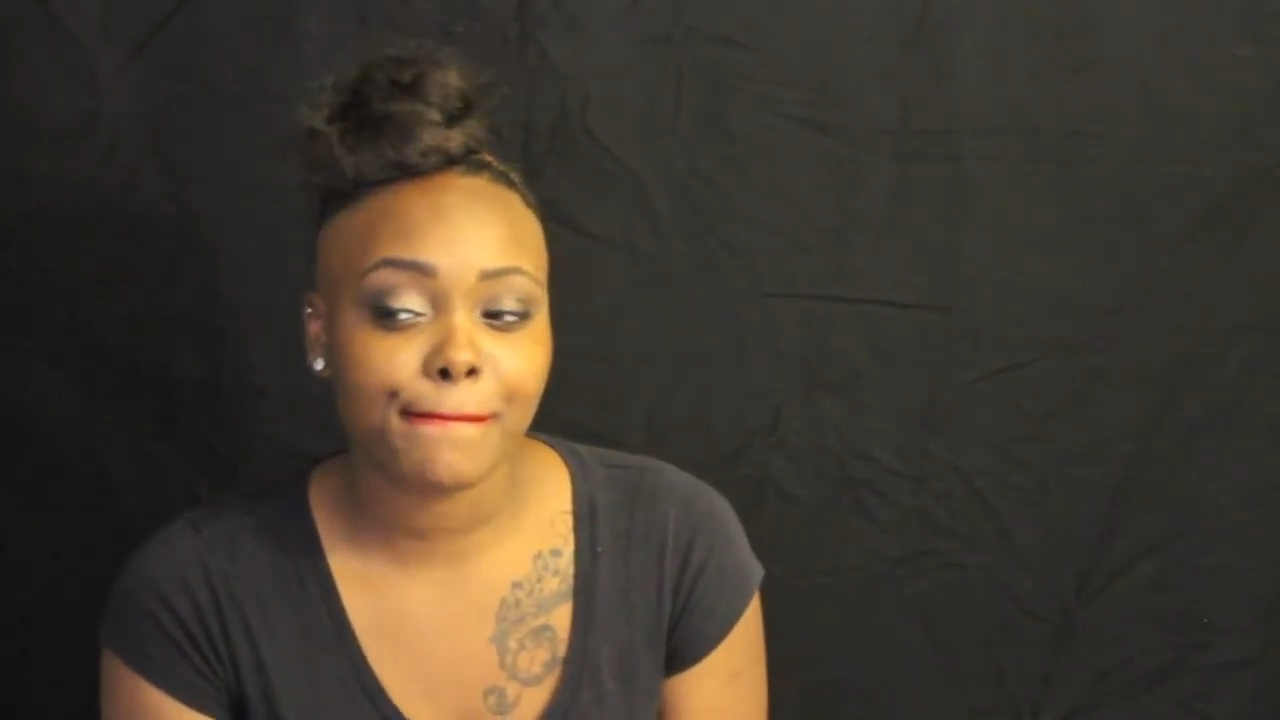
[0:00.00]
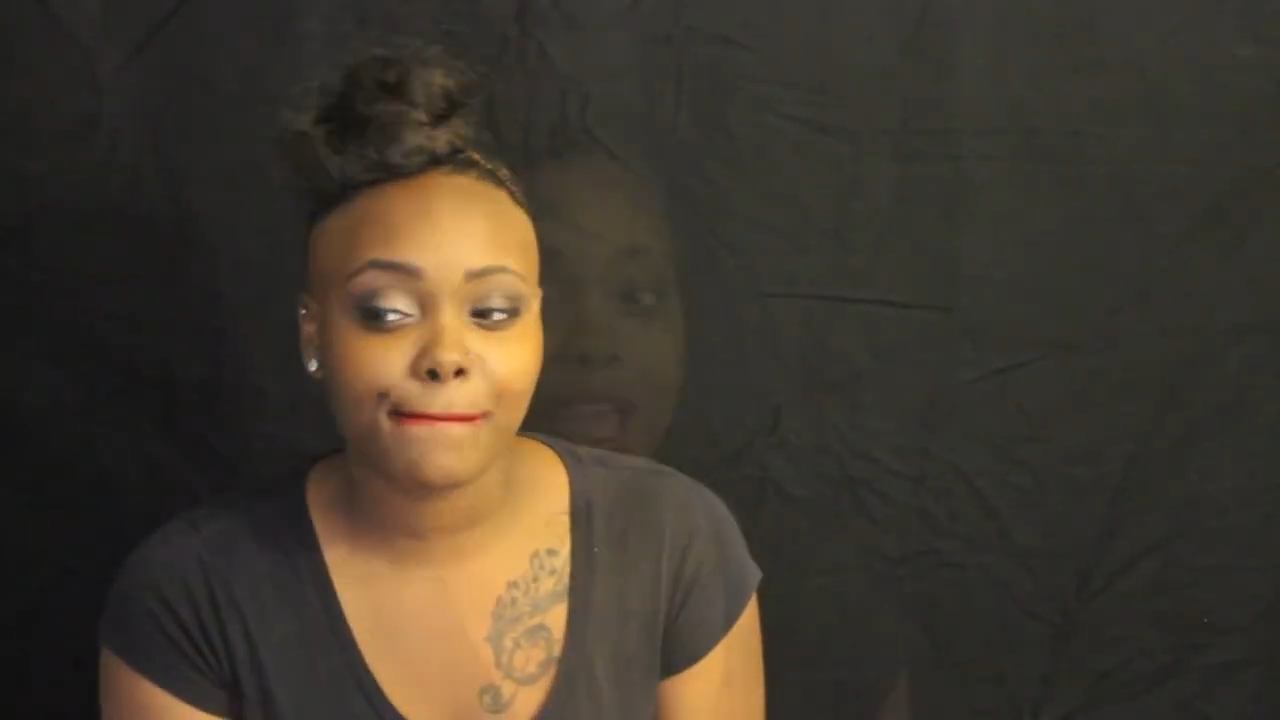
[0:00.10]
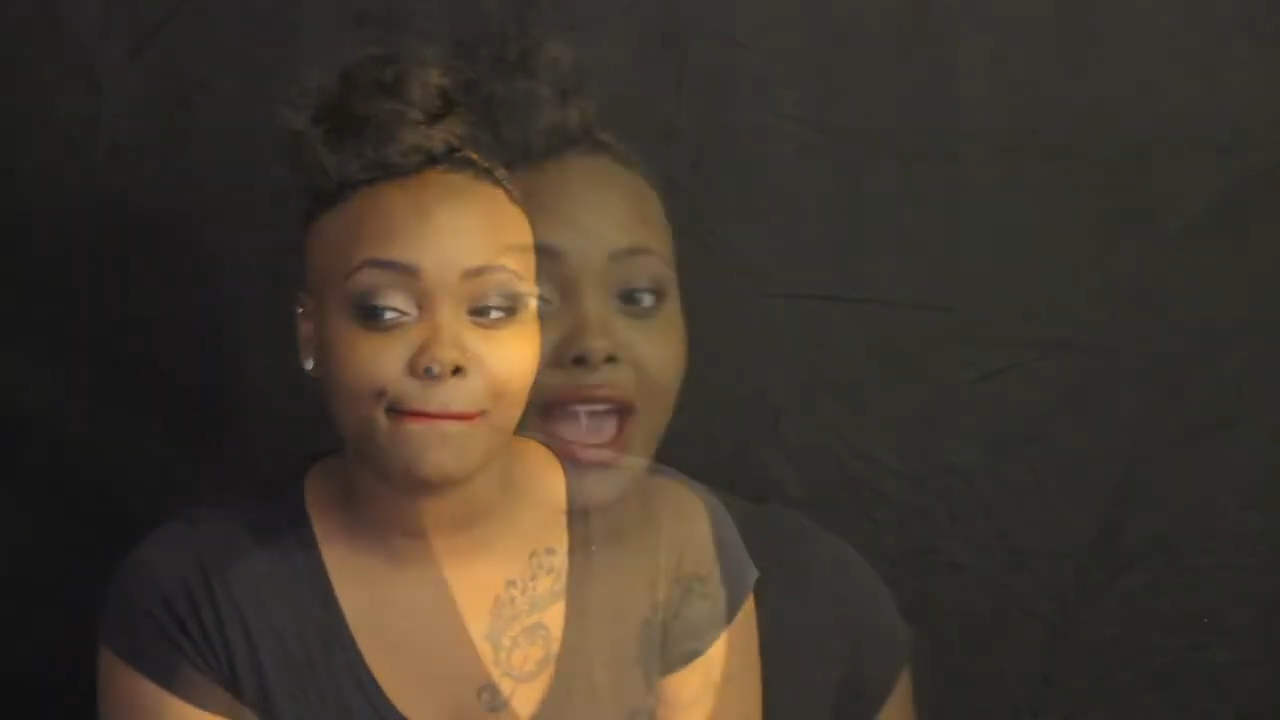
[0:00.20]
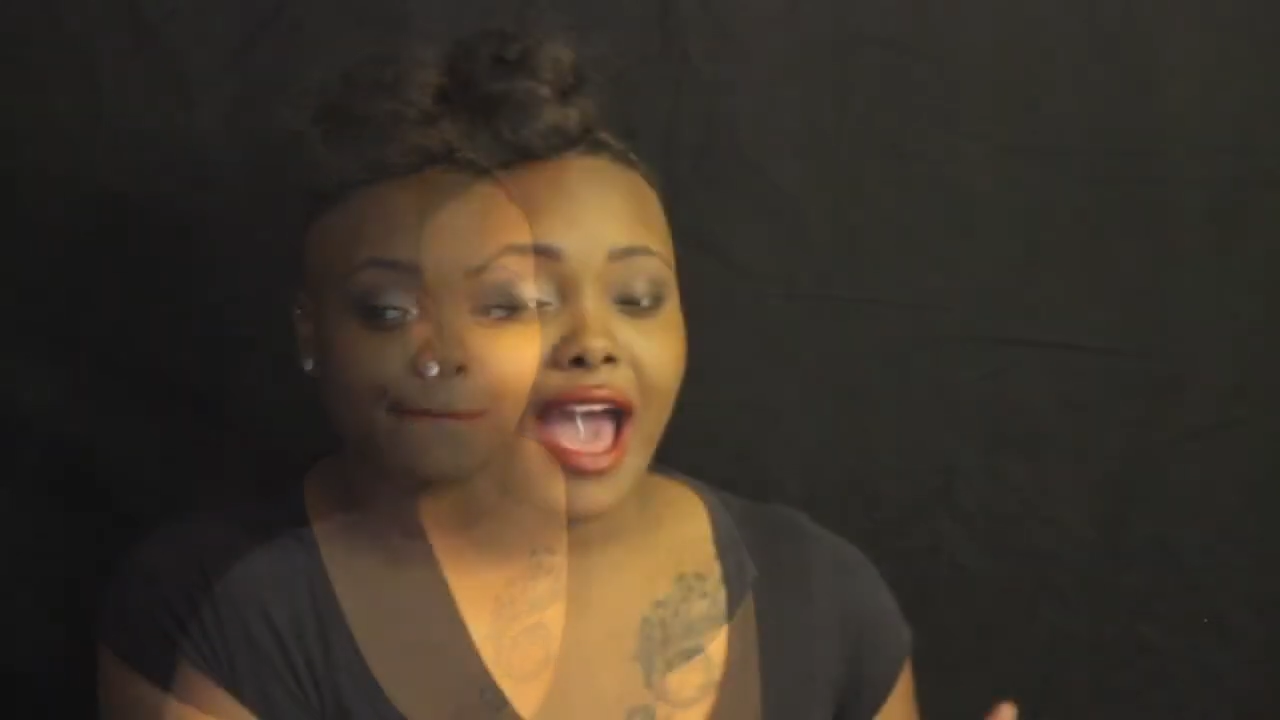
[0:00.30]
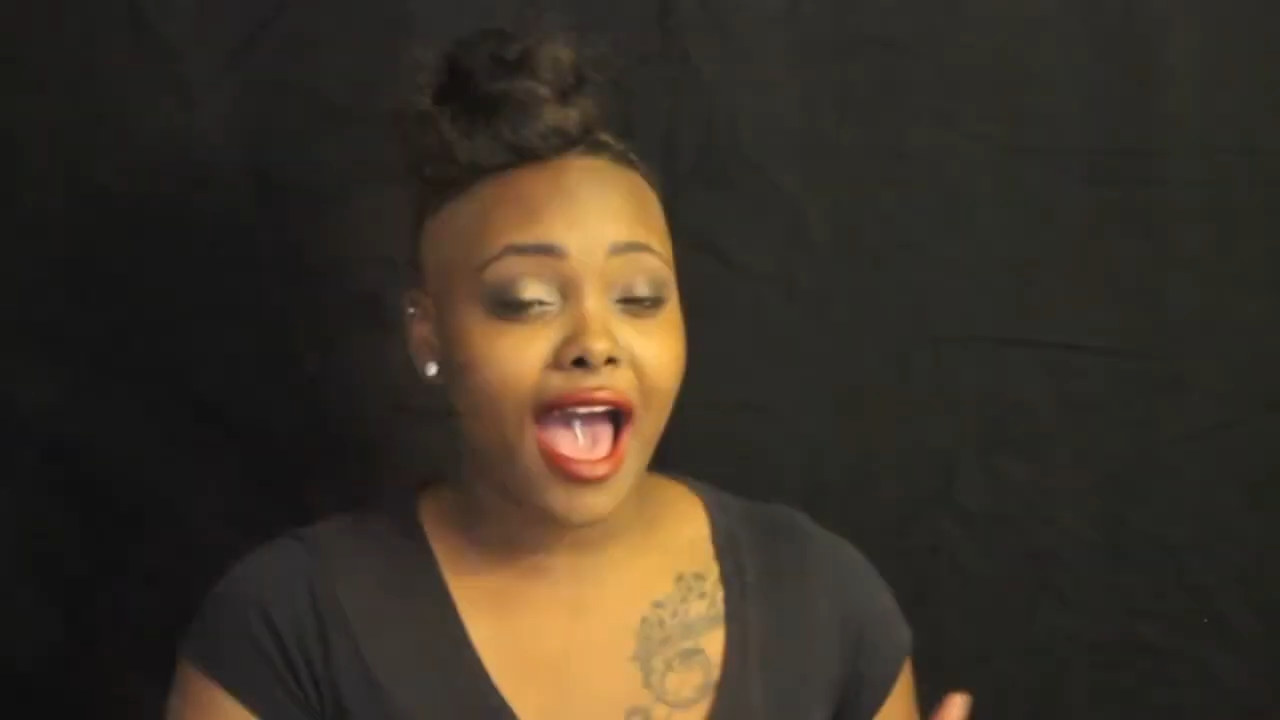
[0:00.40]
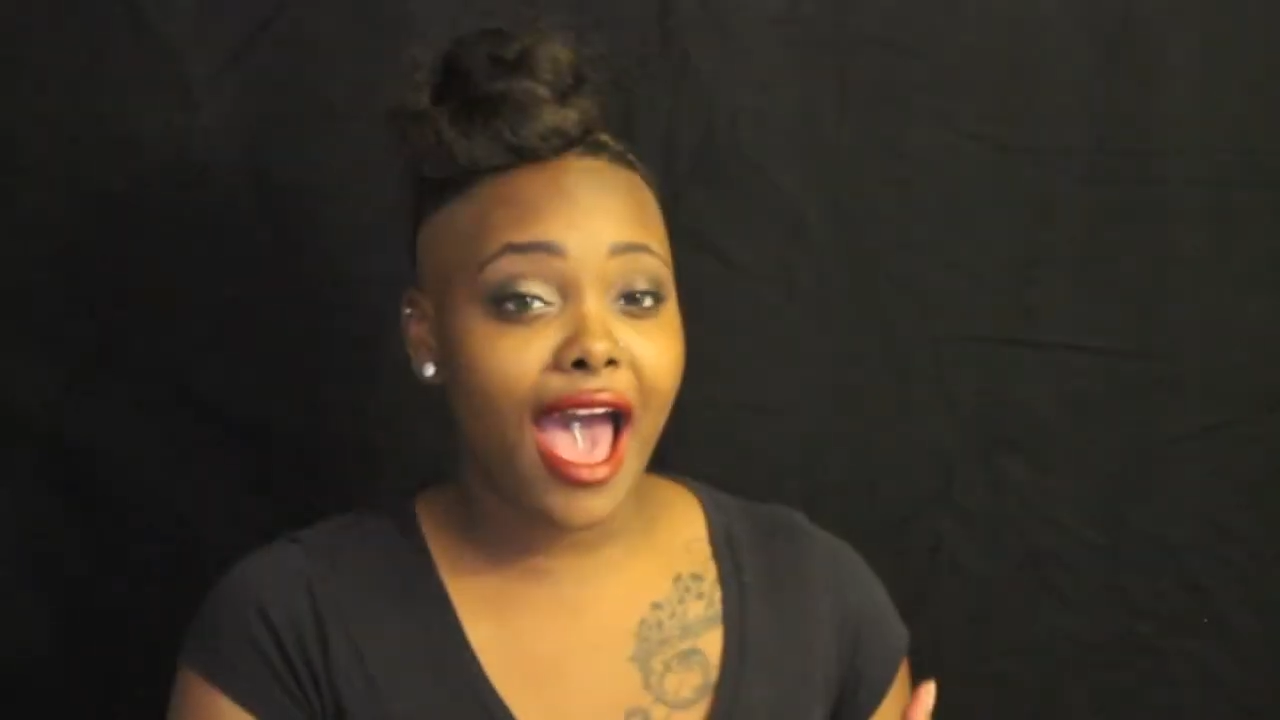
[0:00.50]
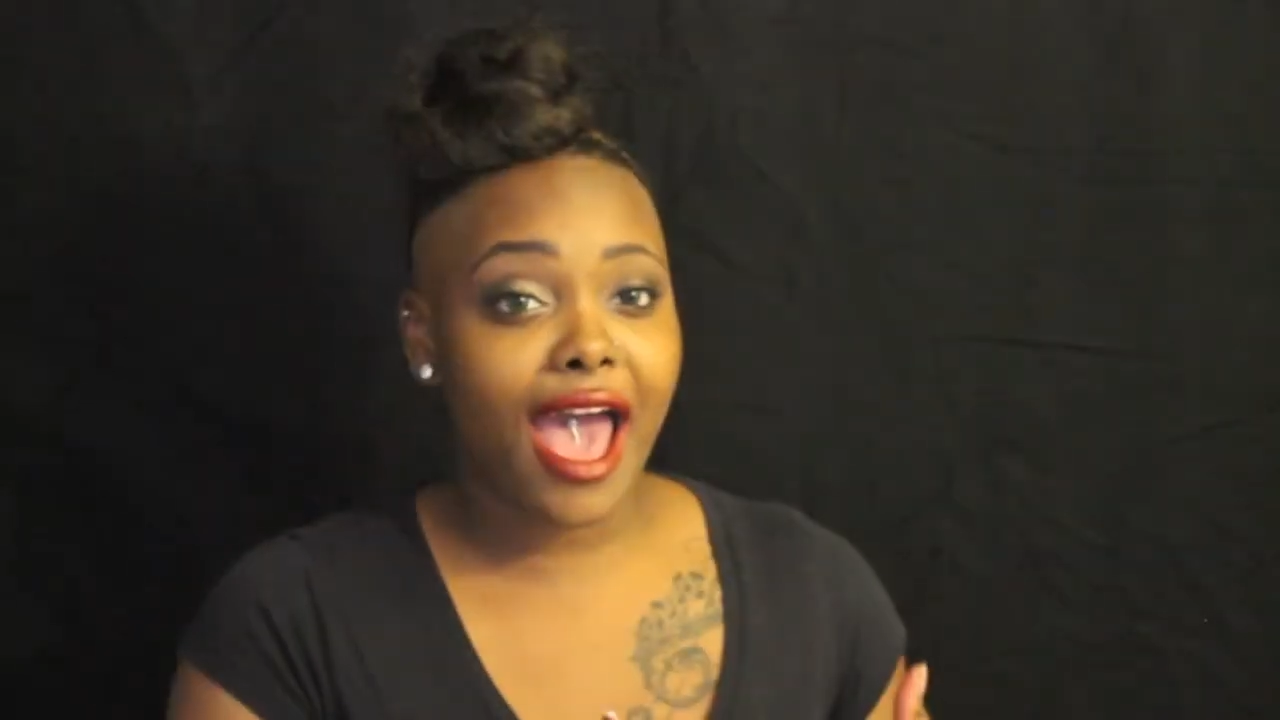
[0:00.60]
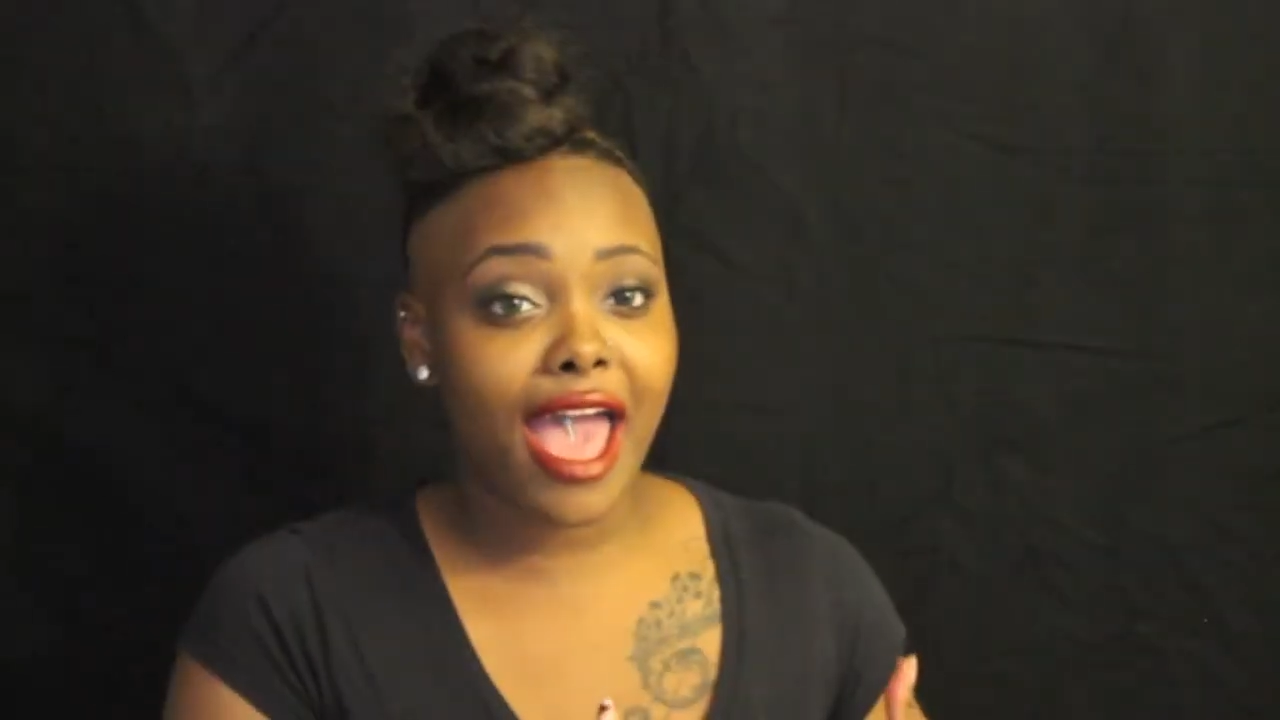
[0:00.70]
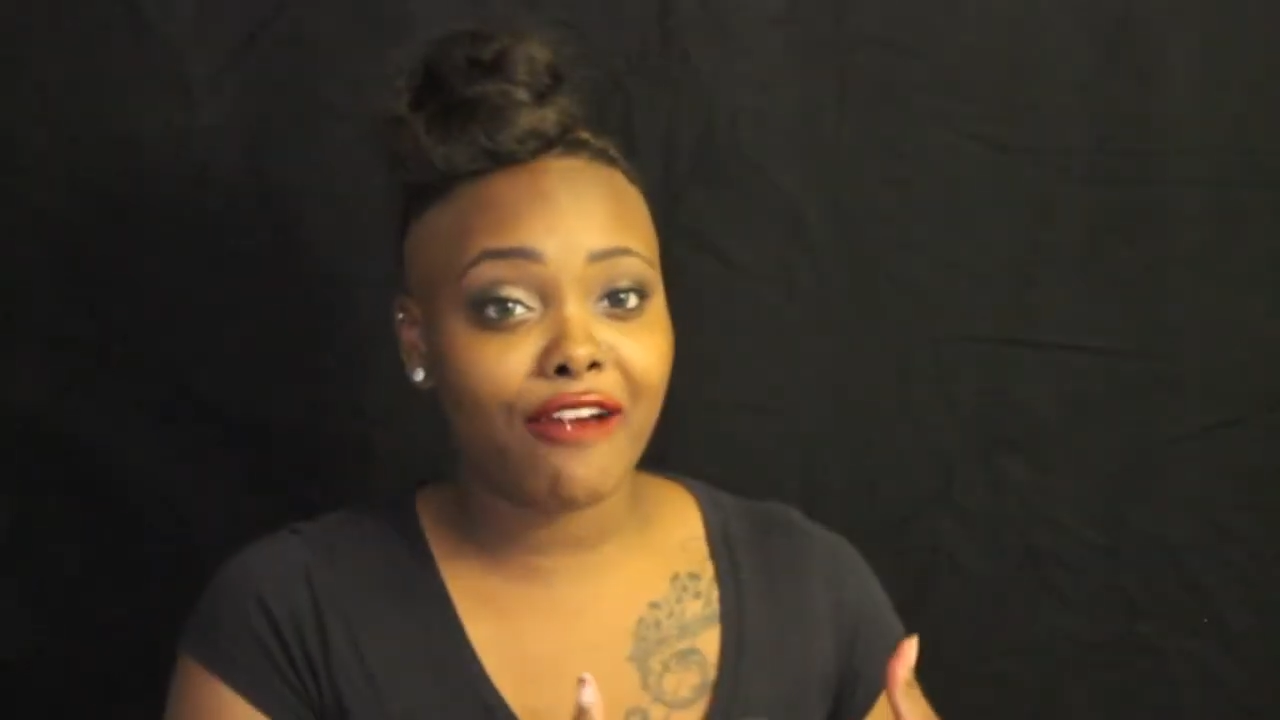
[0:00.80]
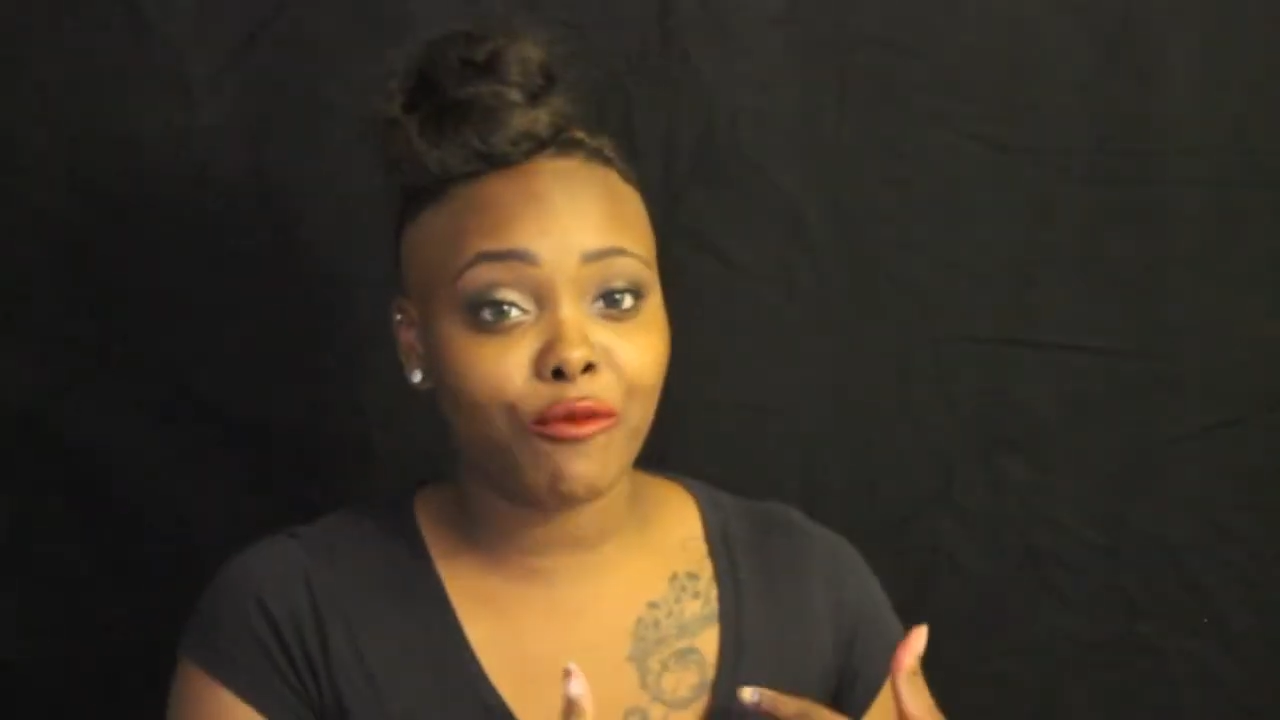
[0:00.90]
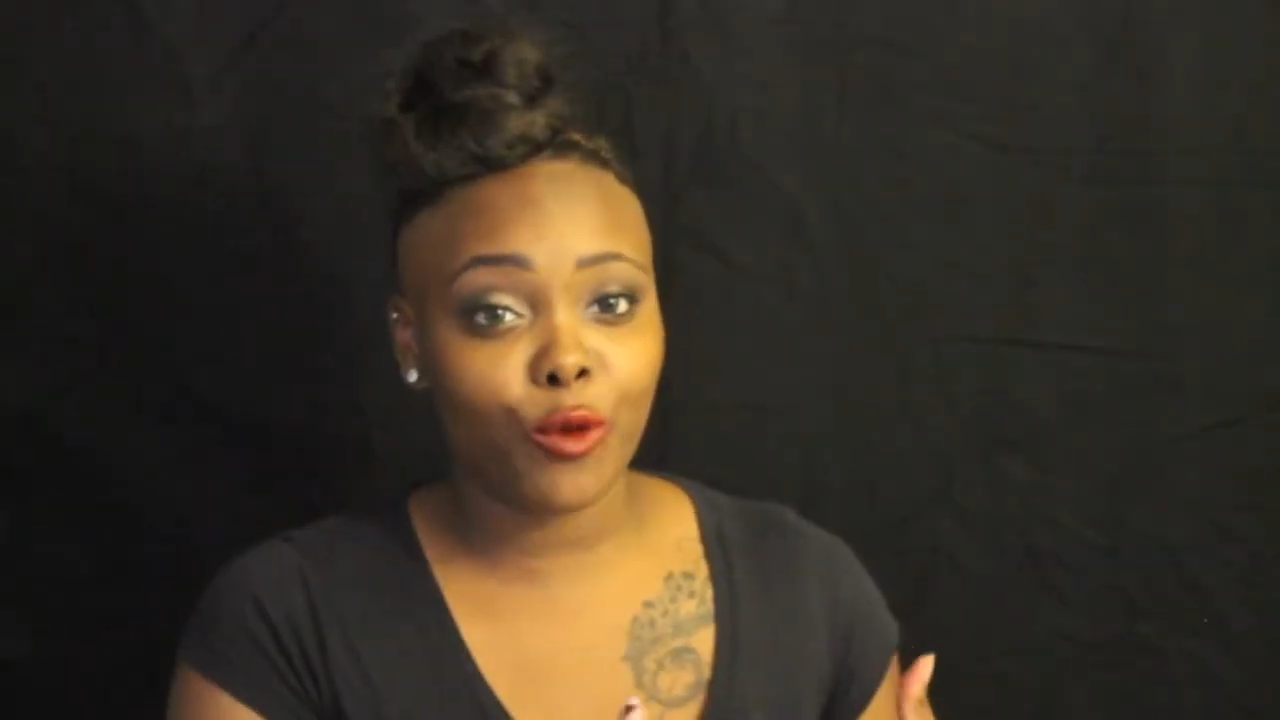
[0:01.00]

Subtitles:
I have